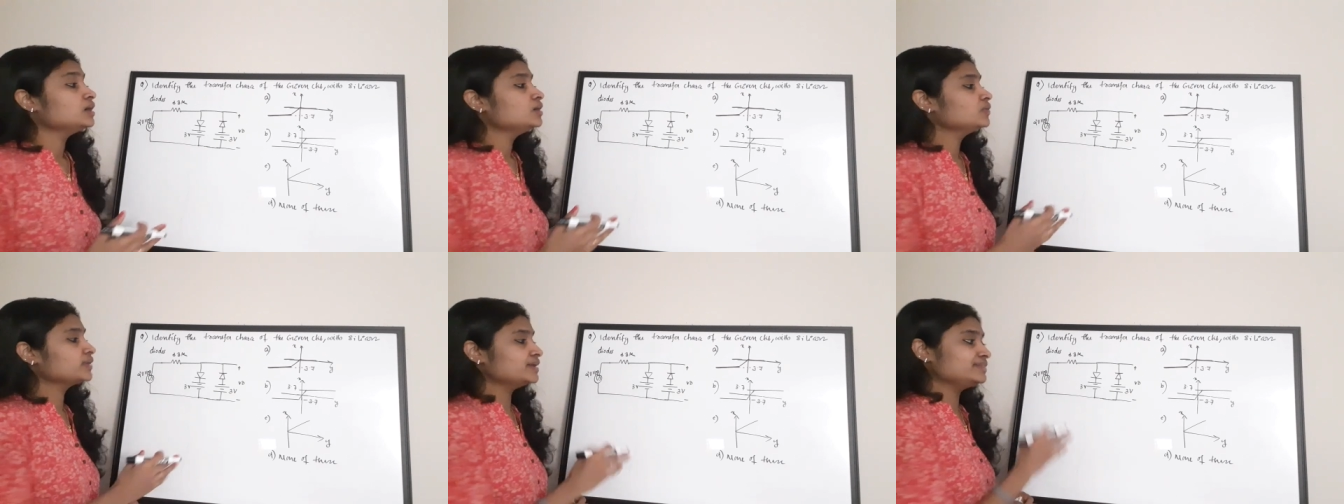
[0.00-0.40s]

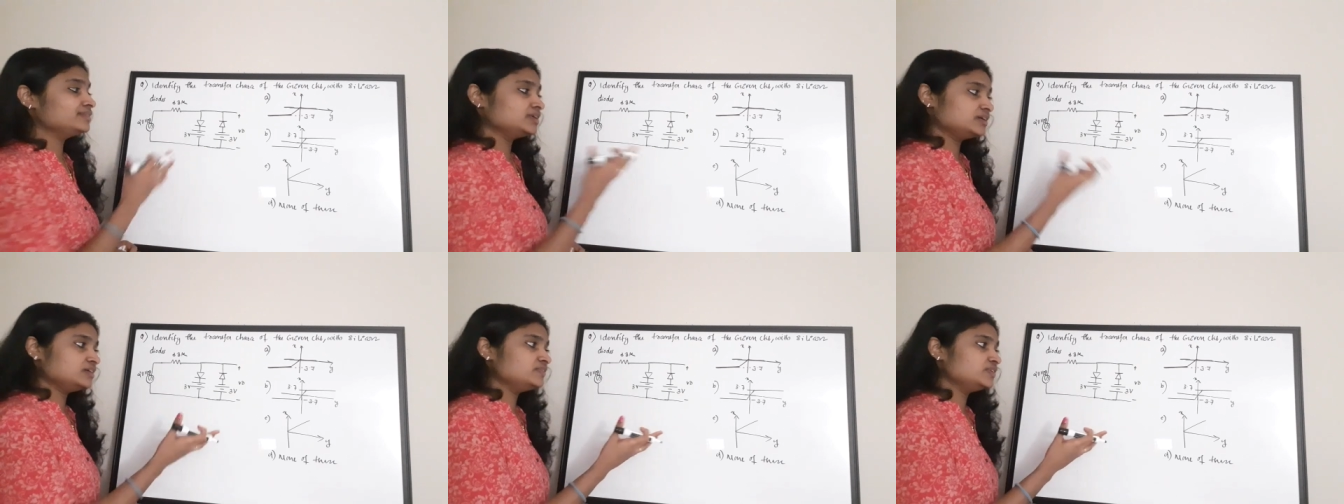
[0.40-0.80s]
Okay,
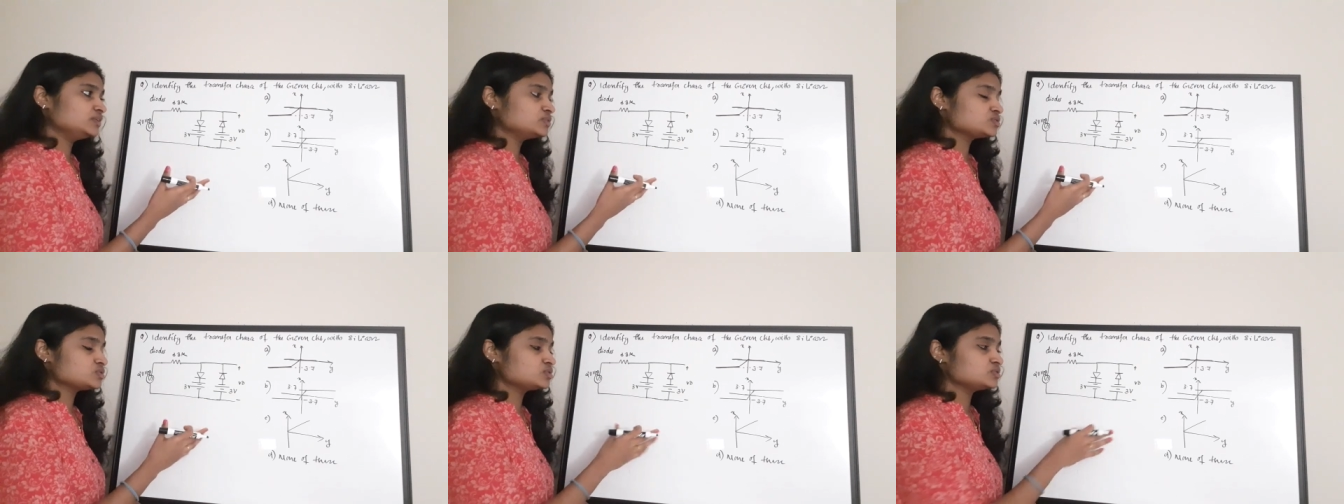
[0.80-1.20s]
theory
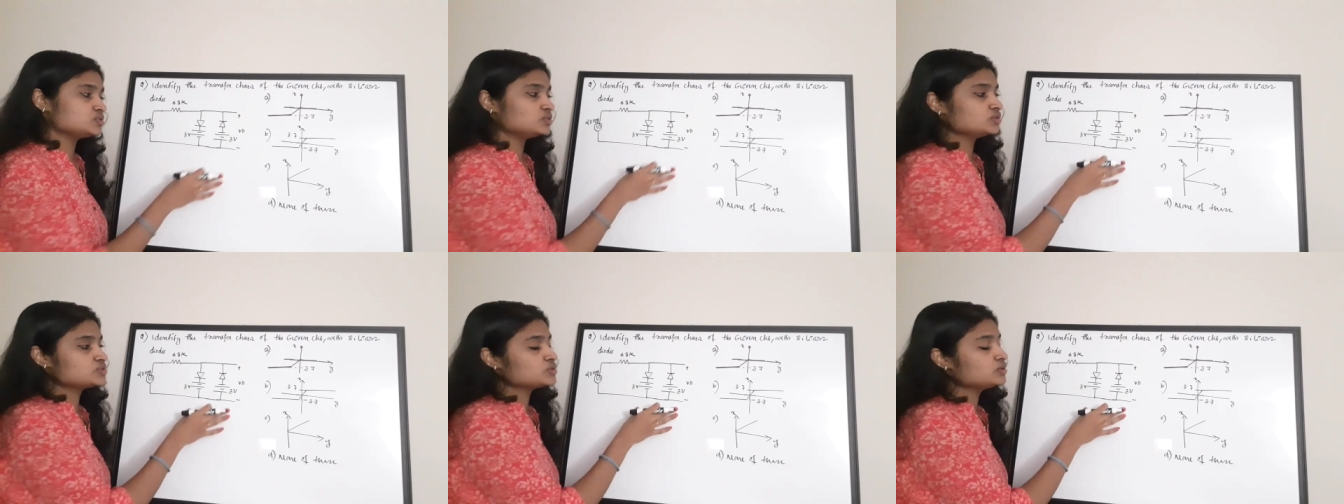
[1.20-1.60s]
videos
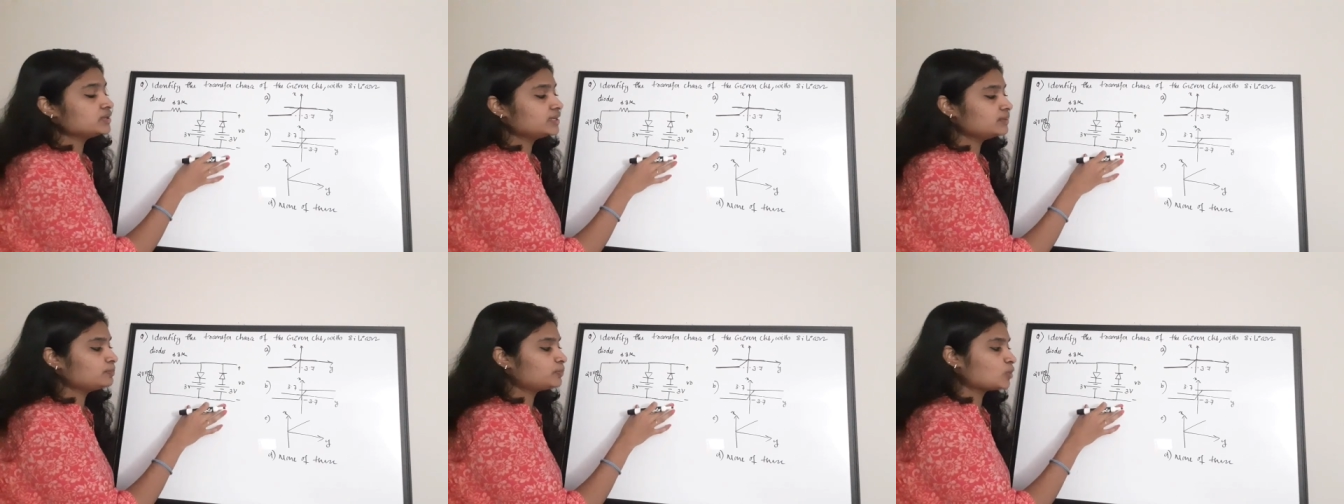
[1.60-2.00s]
also, also
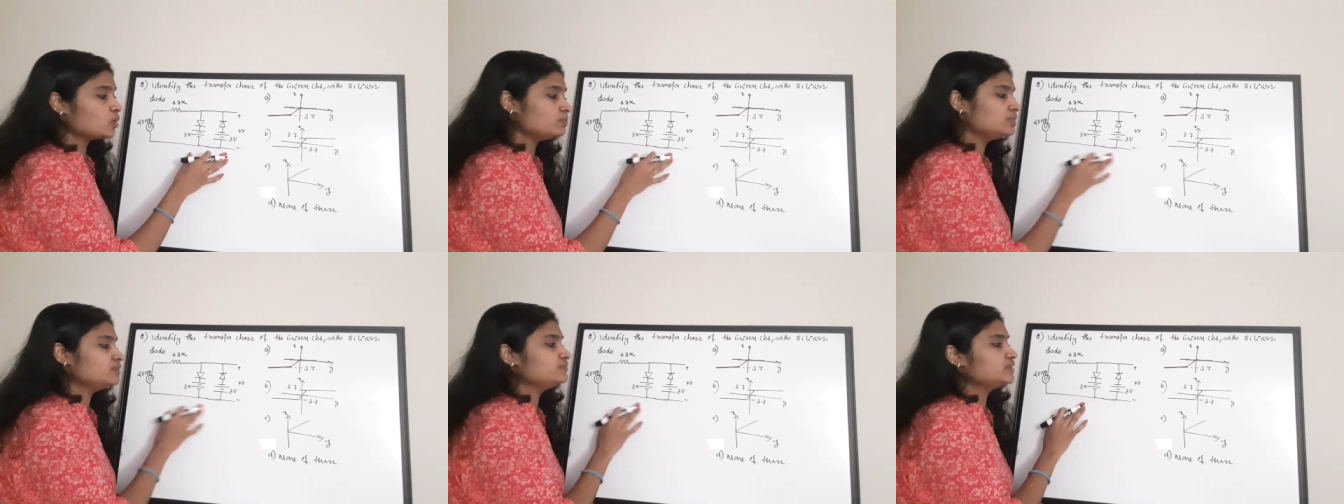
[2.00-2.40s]
in
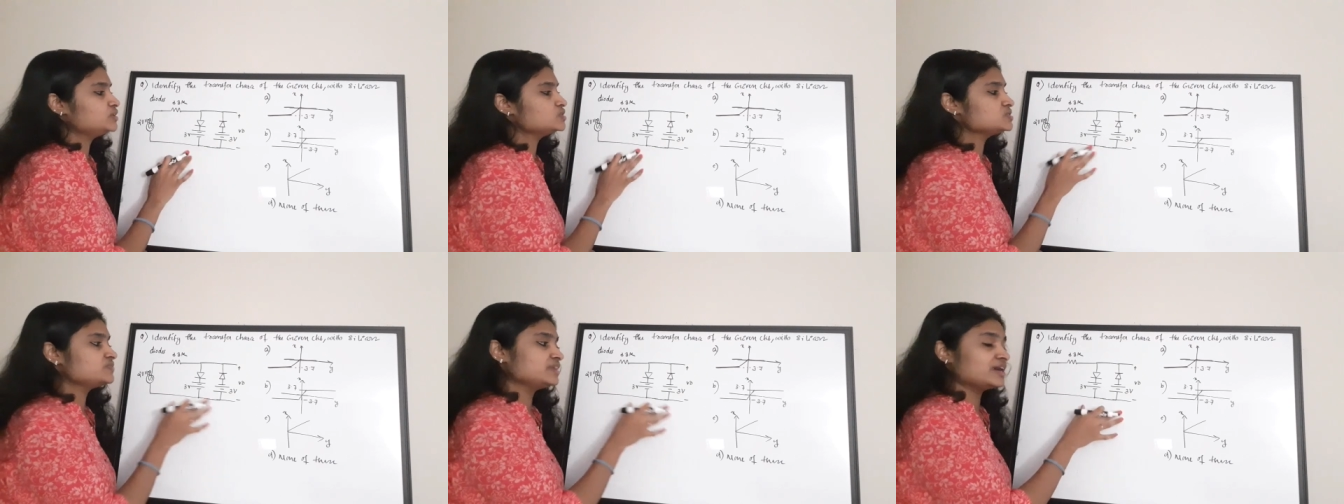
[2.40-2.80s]
problem
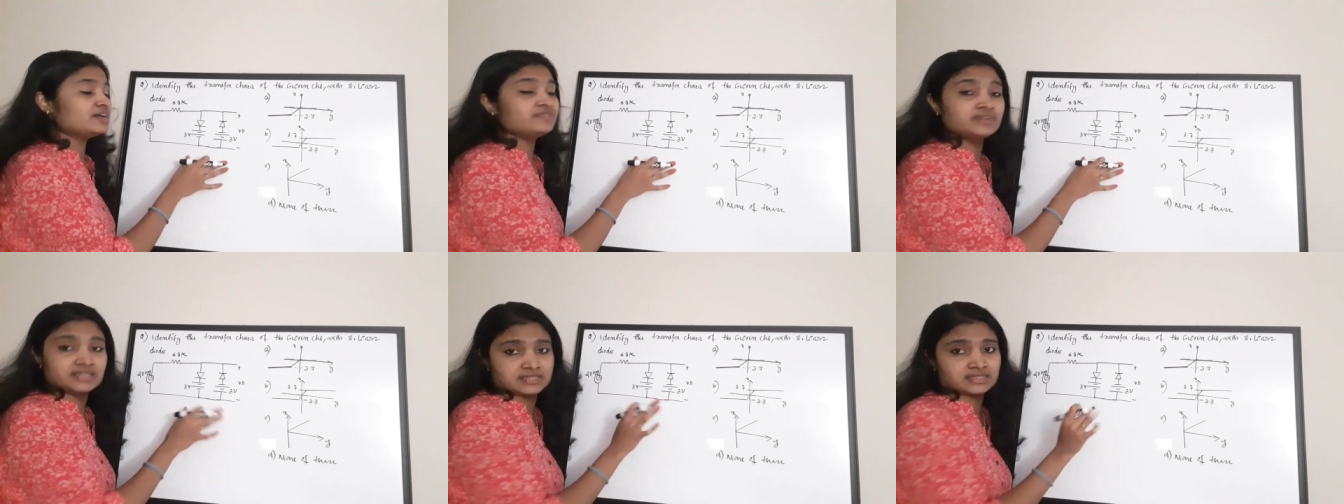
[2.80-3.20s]
videos we
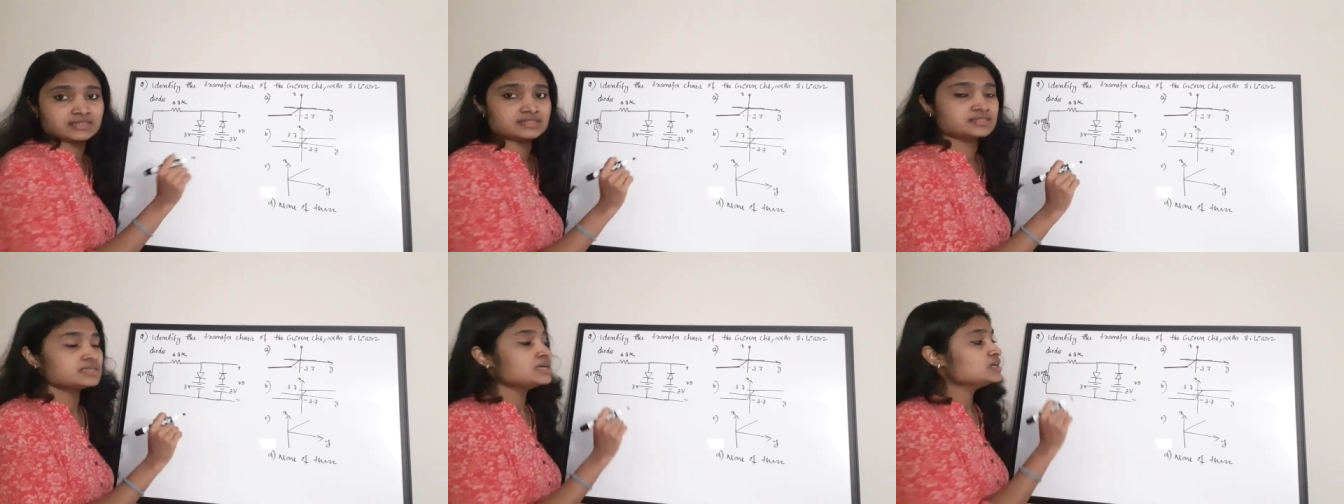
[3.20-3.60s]
have
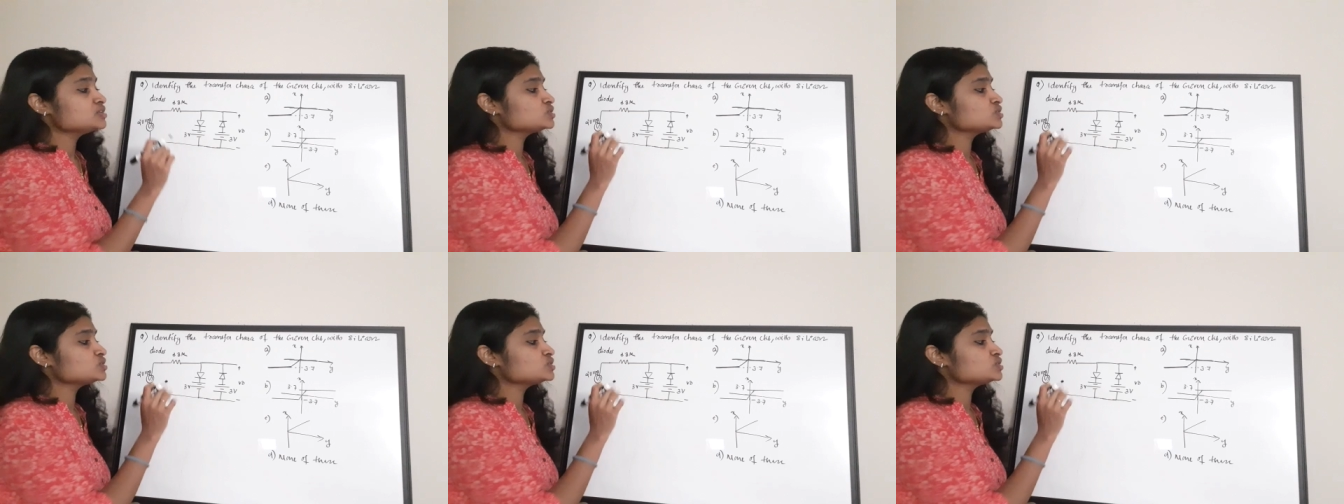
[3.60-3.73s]
discussed.